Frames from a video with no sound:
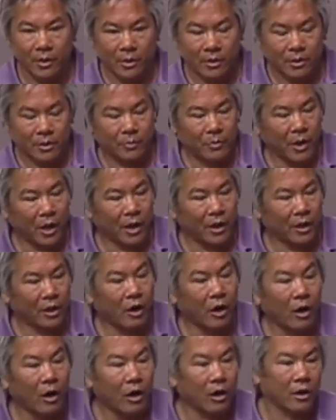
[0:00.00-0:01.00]
to buy a
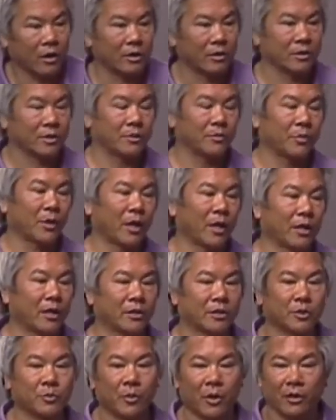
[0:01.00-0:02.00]
car, to buy a
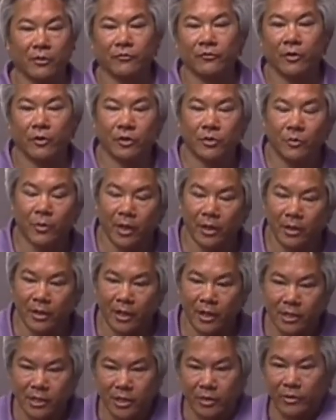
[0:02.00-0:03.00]
smartphone, to buy the
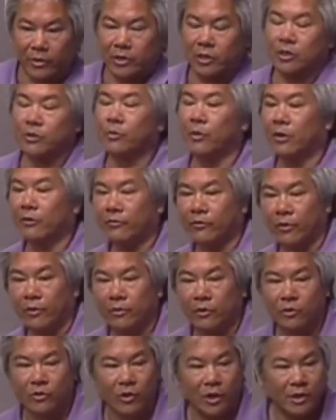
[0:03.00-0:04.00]
next generation
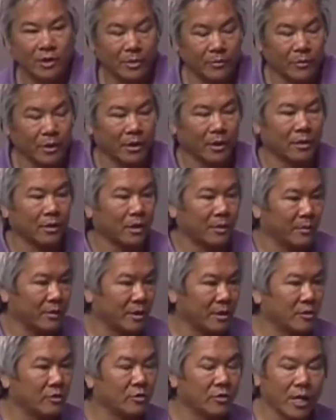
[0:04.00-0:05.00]
smartphone, to try something else, I mean,
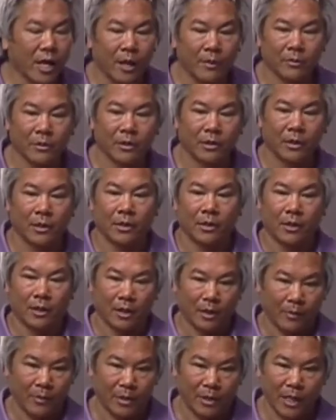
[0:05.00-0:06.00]
a new tablet.
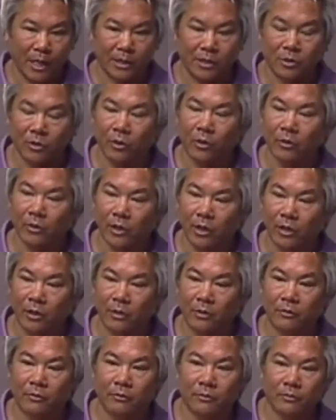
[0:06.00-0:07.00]
I mean, that's all
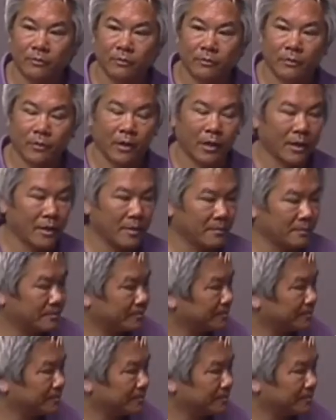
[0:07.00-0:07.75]
there, okay?